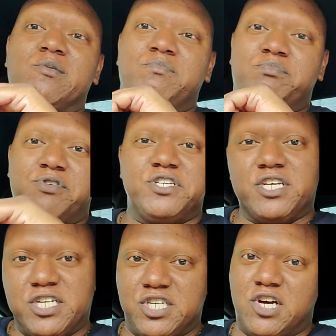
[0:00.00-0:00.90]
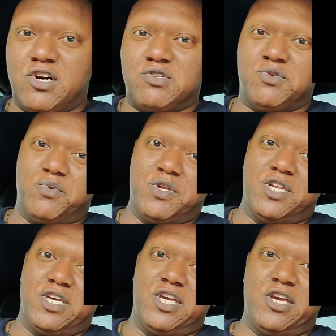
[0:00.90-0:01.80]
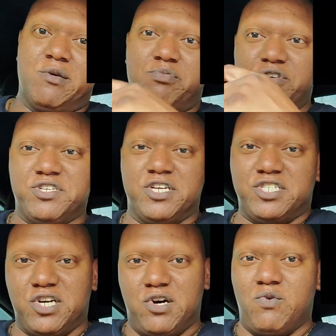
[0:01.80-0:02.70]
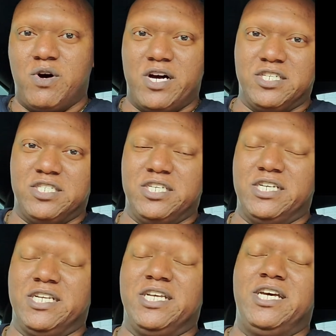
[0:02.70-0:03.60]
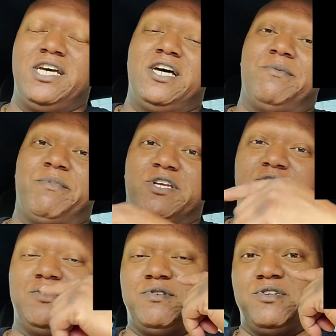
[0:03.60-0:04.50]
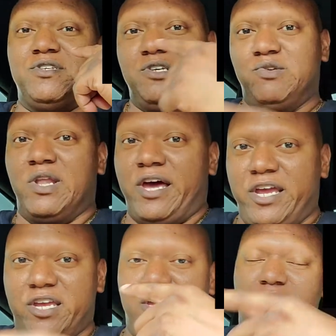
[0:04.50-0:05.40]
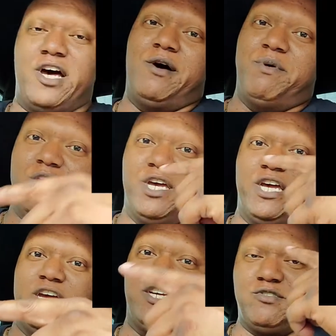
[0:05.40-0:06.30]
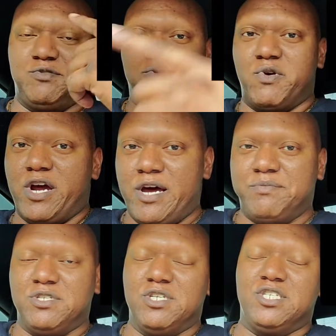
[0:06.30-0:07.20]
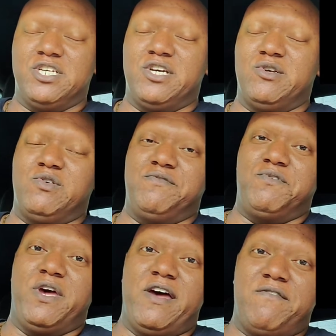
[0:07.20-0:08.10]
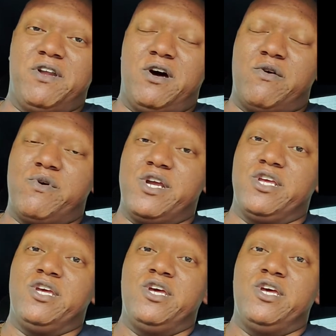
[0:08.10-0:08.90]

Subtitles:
Appreciate y'all tuning in. Appreciate y'all watching. Make sure you like, comment, and subscribe to the channel if you haven't already.